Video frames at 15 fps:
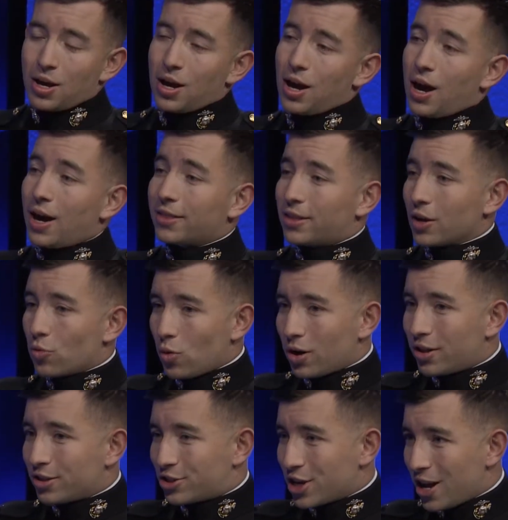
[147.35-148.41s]
I think one
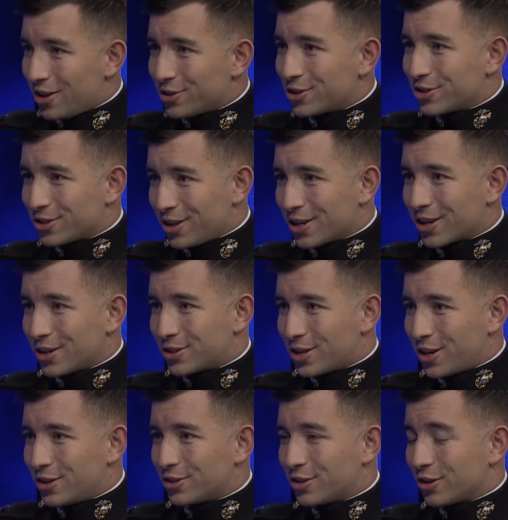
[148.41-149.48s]
of the challenges, like I
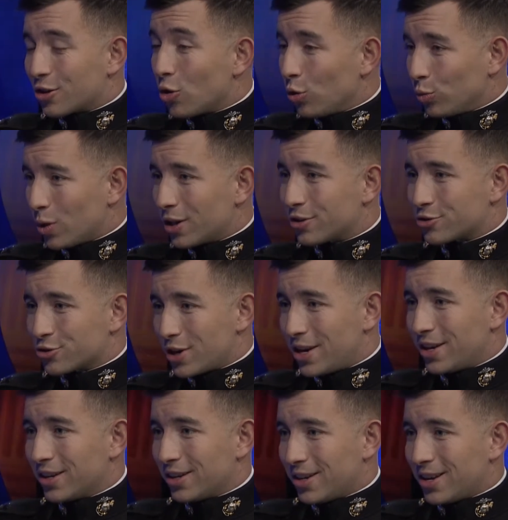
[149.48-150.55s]
said, is the cold weather
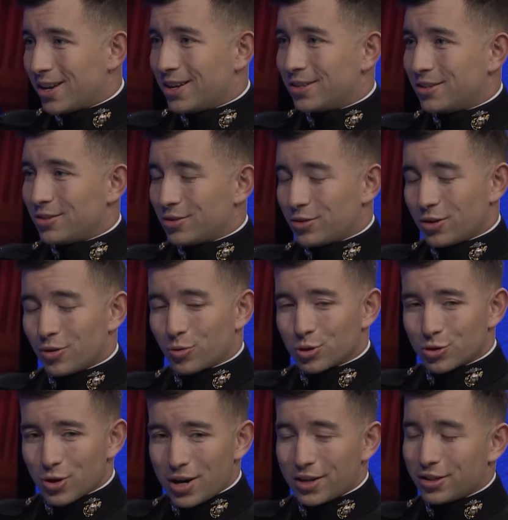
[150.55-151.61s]
training. You know, we're
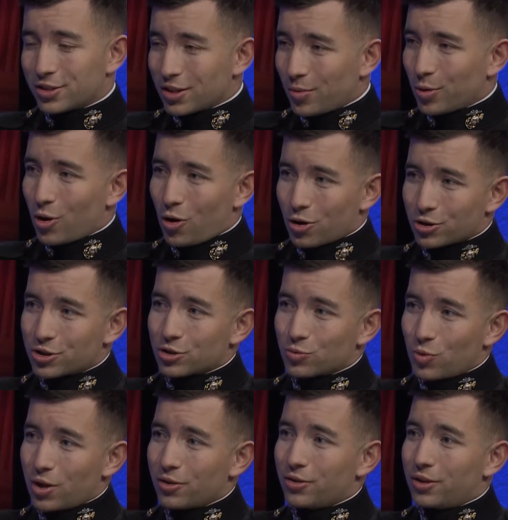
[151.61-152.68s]
training in some of the harshest
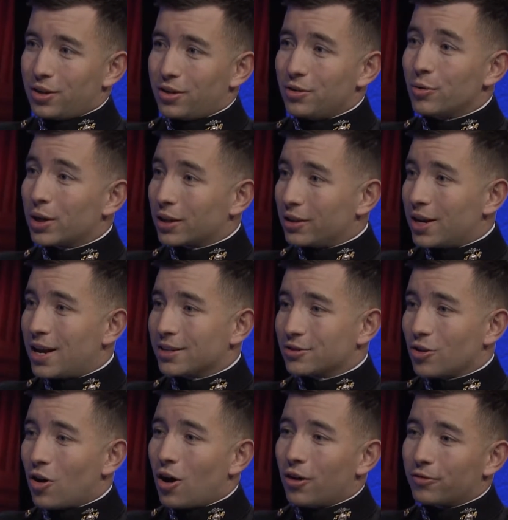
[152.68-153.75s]
weather that New England has
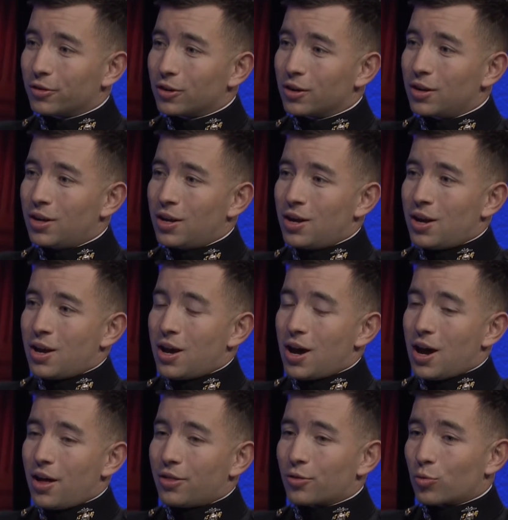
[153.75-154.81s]
to offer.
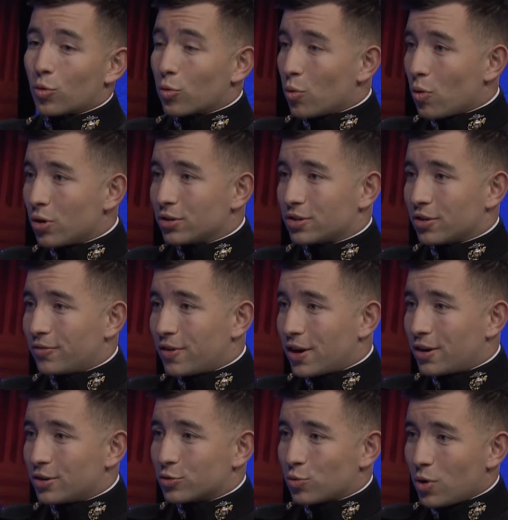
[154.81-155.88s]
The rewards are
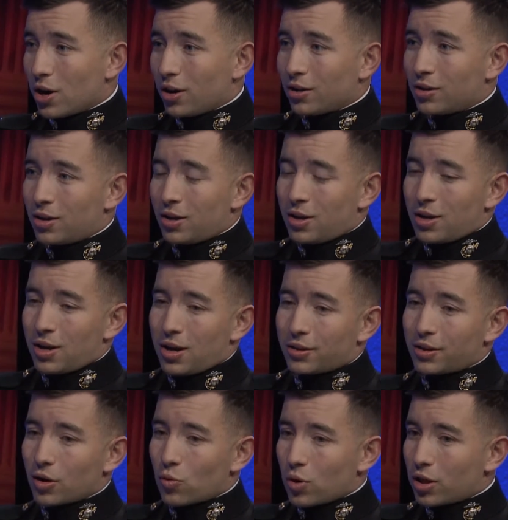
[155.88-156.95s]
varied as well. I
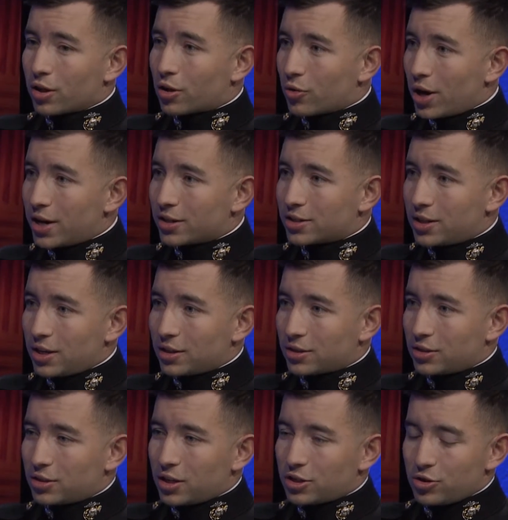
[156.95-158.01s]
think one of the greatest things
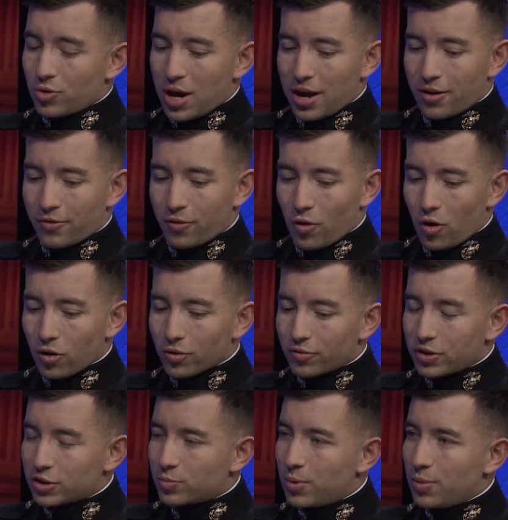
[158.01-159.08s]
is that you have all of
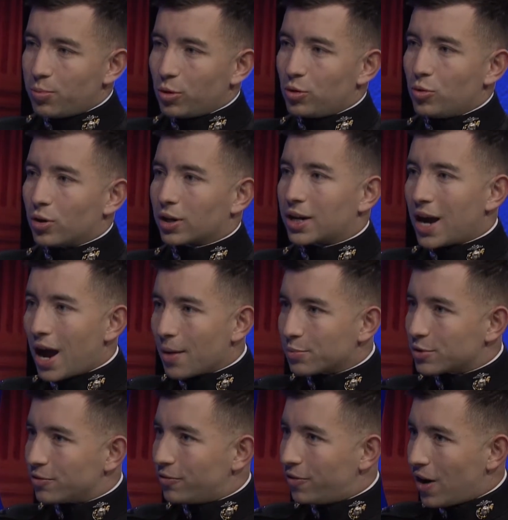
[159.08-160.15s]
these people who are
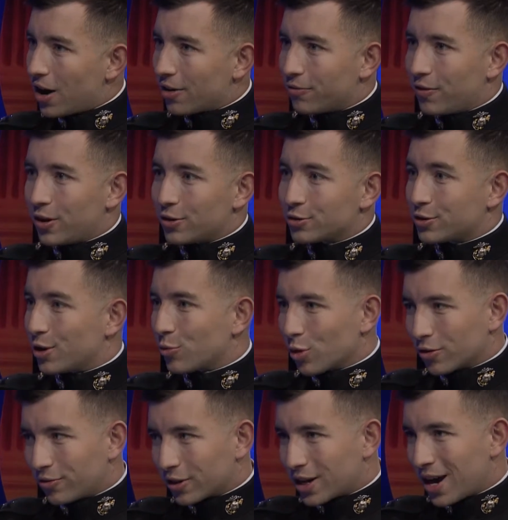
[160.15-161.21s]
cops and firefighters. They
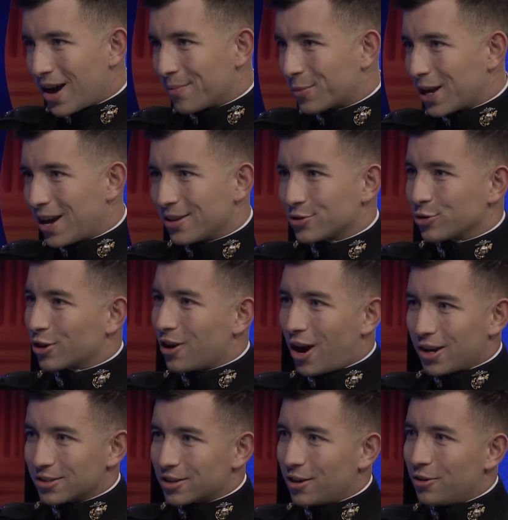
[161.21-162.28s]
work for Comcast or
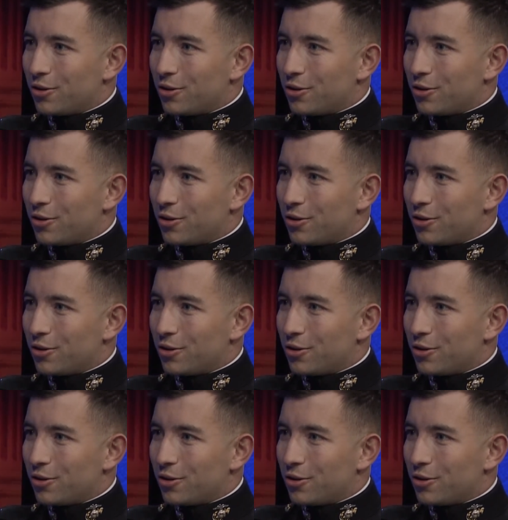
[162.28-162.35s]
Costco.